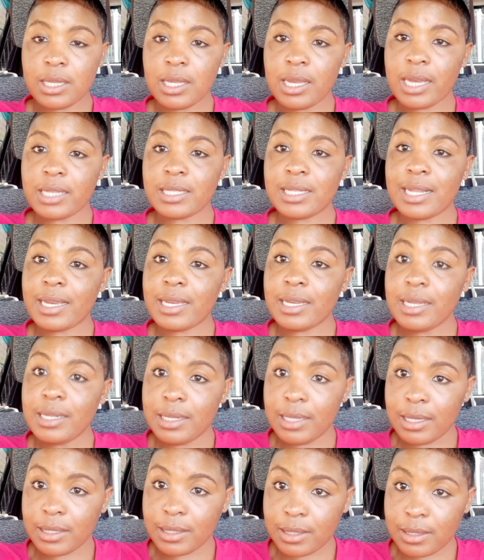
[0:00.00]
us like
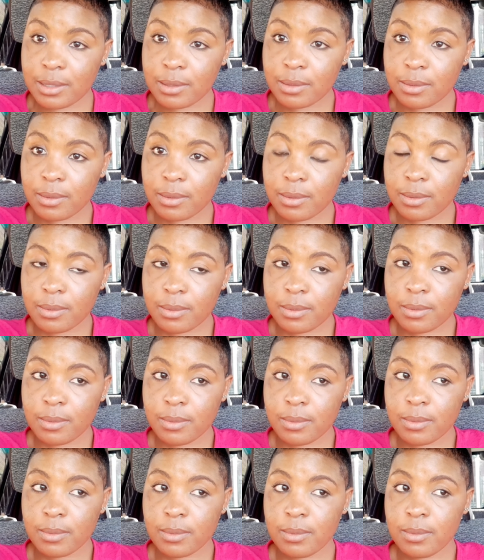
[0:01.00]
idiots.
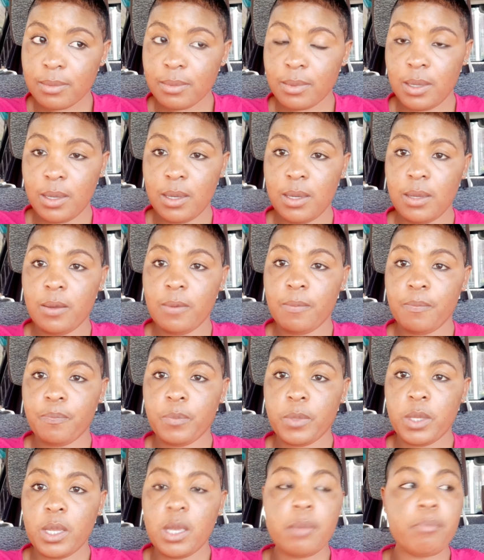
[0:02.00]
Hey,
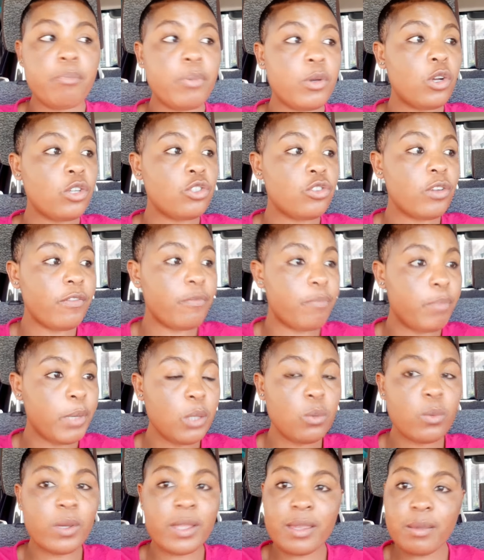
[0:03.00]
because you have
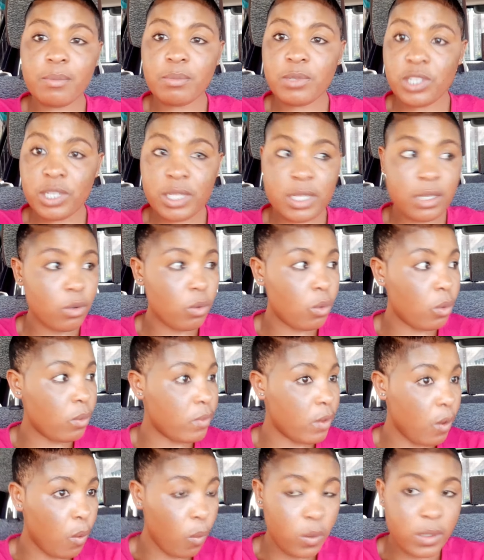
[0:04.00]
been with him cheating
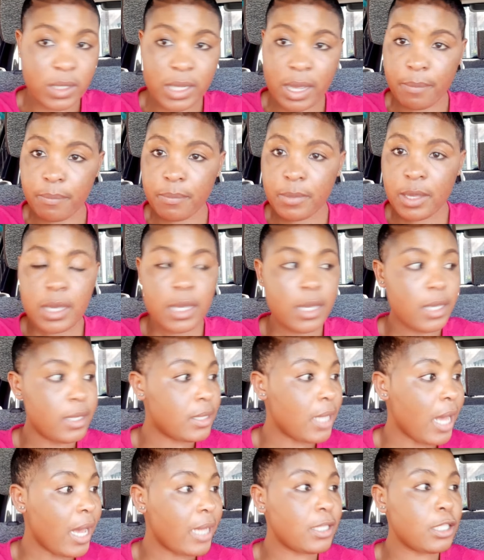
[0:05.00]
the whole time,
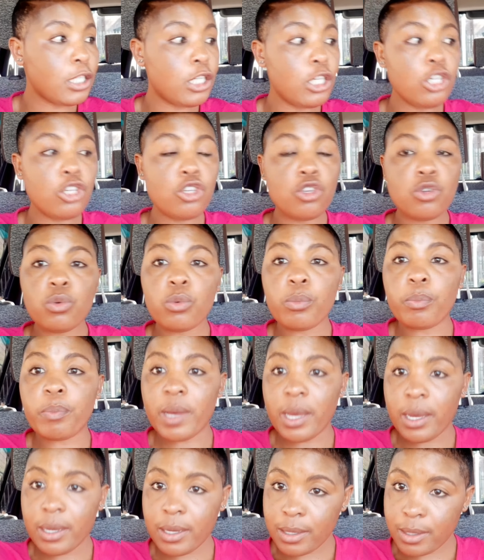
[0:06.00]
he's asking you
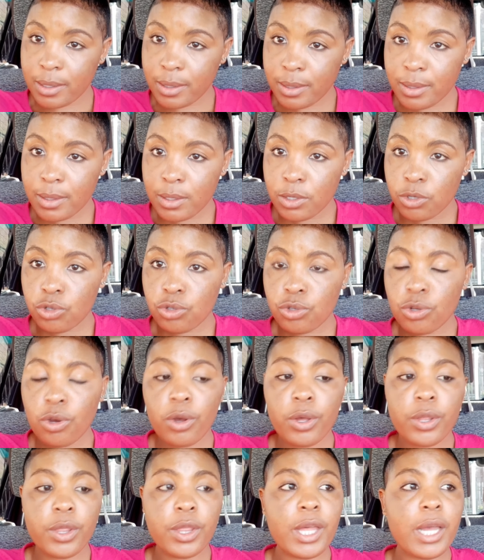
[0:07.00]
back
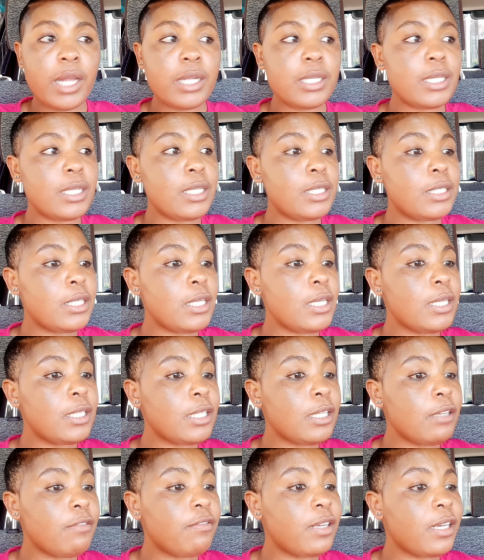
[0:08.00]
so that he
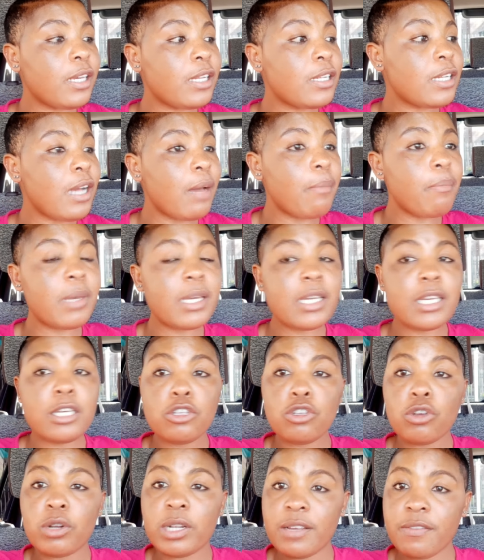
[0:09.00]
sees if he can come back
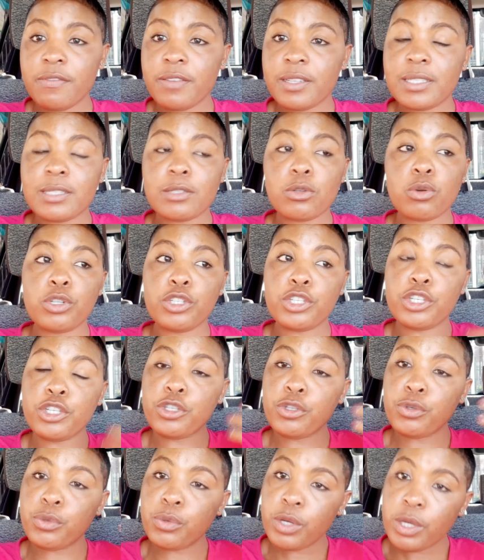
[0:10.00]
in your life and
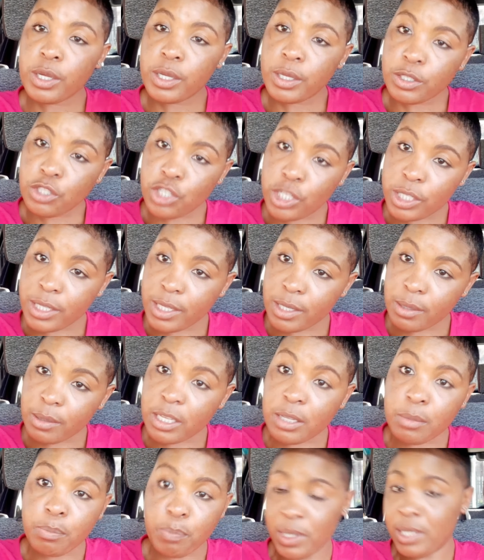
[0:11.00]
continue cheating
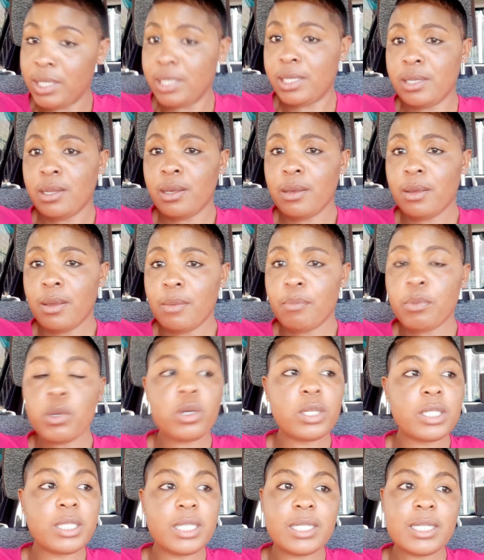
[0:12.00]
in peace.
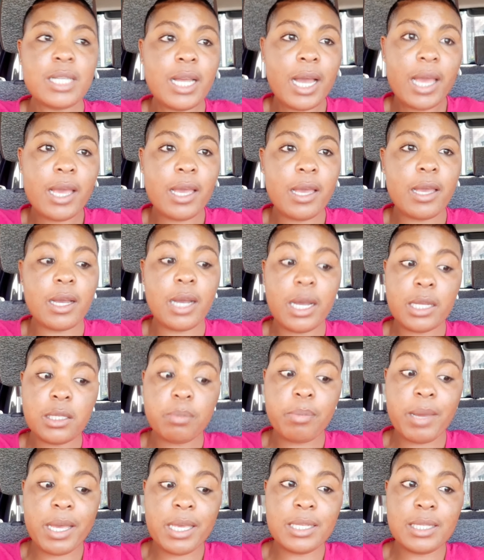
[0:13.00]
Because this guy,
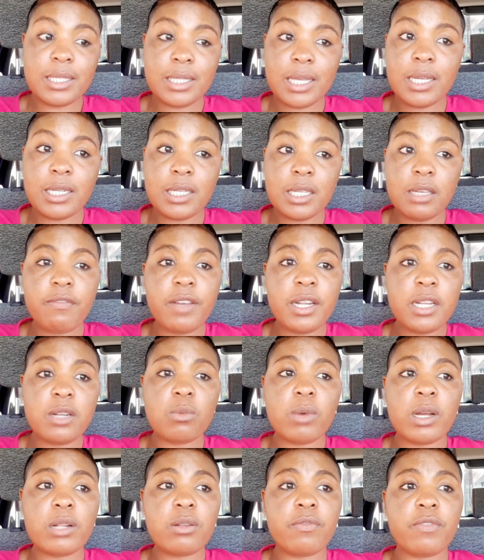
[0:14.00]
Casper, he said, even in
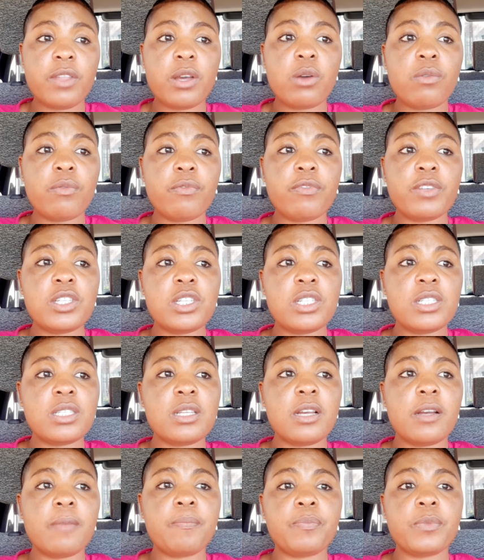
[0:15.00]
one of the confessions
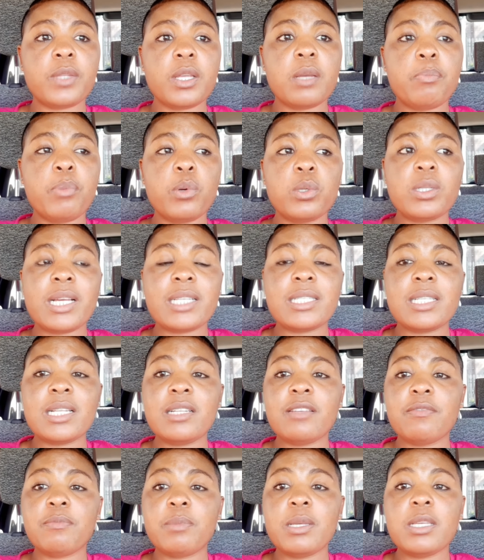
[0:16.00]
podcast that
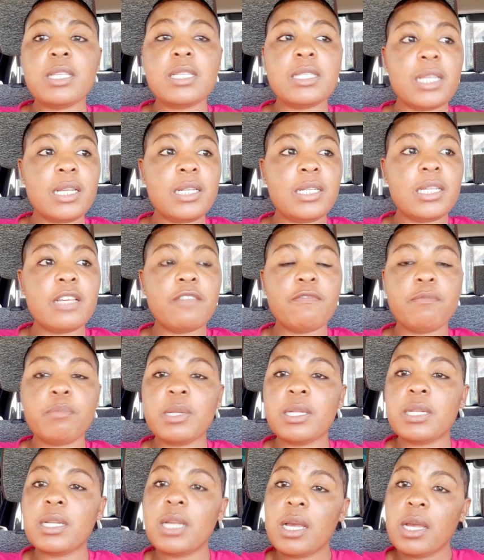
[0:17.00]
he said he have
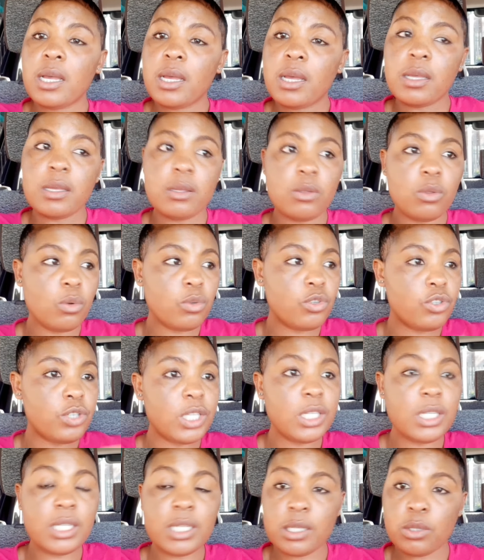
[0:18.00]
been,
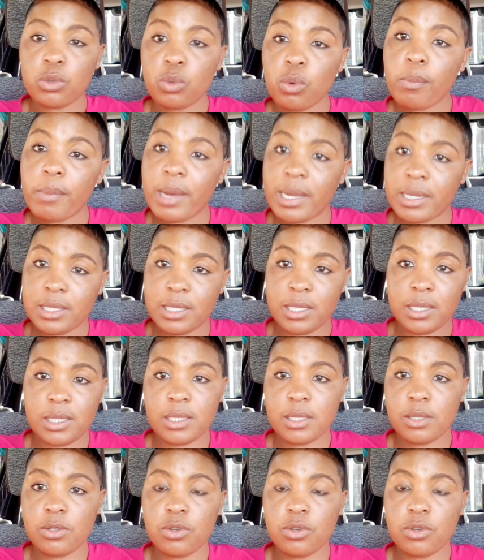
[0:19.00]
cheating too much,